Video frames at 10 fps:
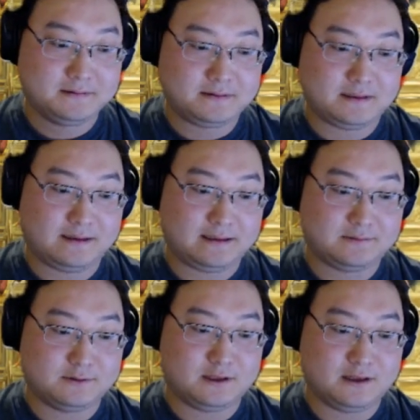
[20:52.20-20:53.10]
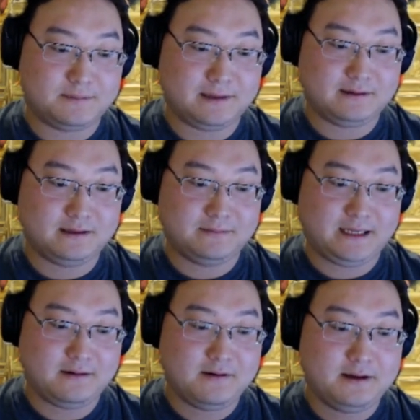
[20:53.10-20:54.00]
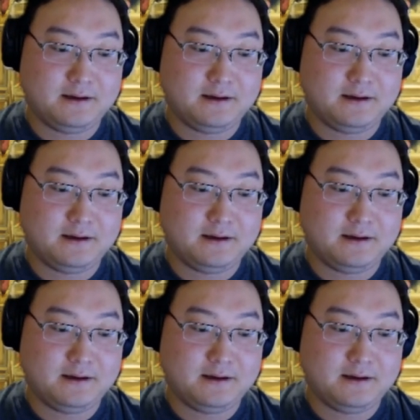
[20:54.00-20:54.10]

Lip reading: So I guess we'll talk about them now.